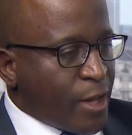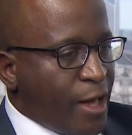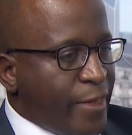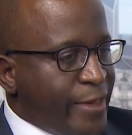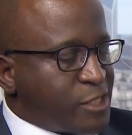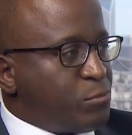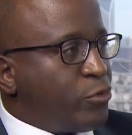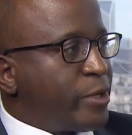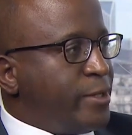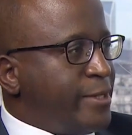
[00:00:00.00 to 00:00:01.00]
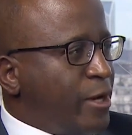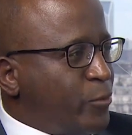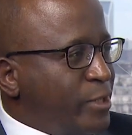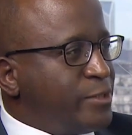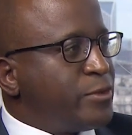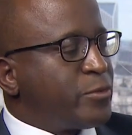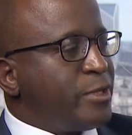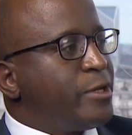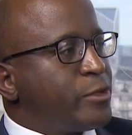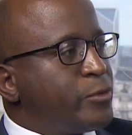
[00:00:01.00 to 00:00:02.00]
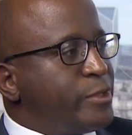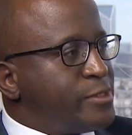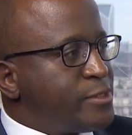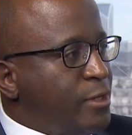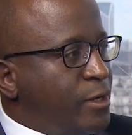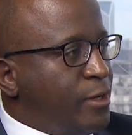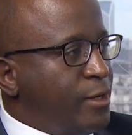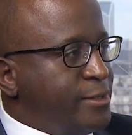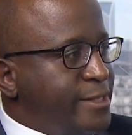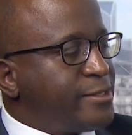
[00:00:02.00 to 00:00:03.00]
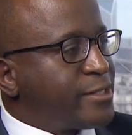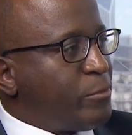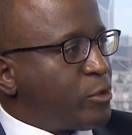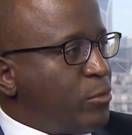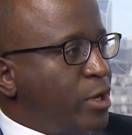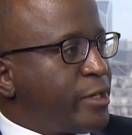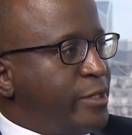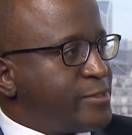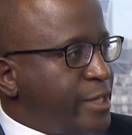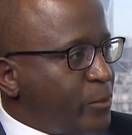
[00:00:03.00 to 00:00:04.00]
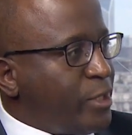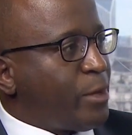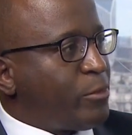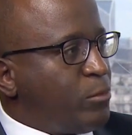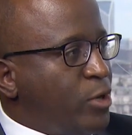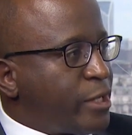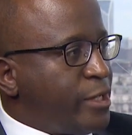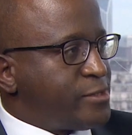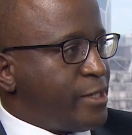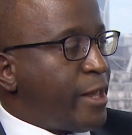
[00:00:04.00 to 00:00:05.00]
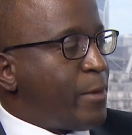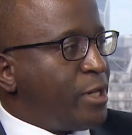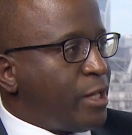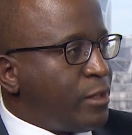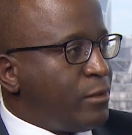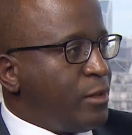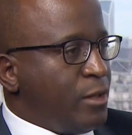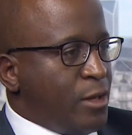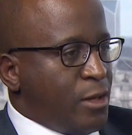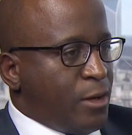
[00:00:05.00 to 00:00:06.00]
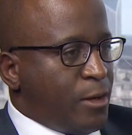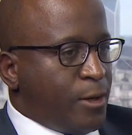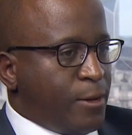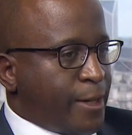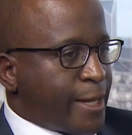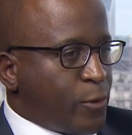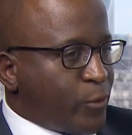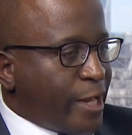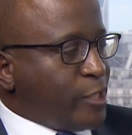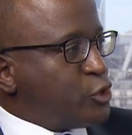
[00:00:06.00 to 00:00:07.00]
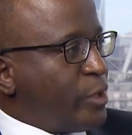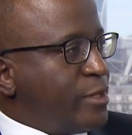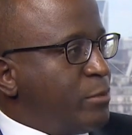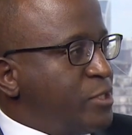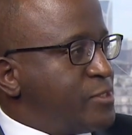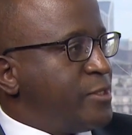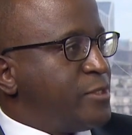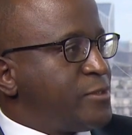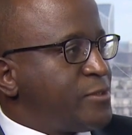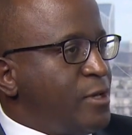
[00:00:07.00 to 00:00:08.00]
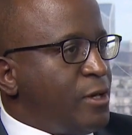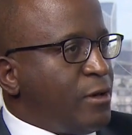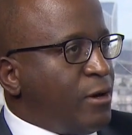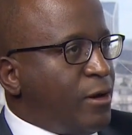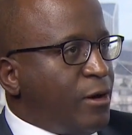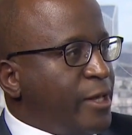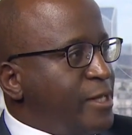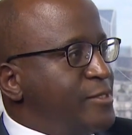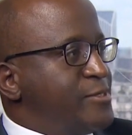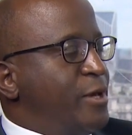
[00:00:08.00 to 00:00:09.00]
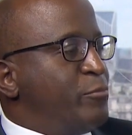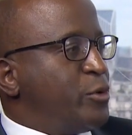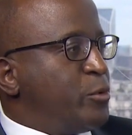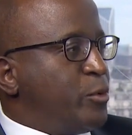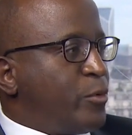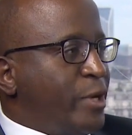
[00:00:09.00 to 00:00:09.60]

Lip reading: and that's broken down really into three categories, debt capital markets, equity capital markets, and M&A. Again, when I joined the business in Zambia, we were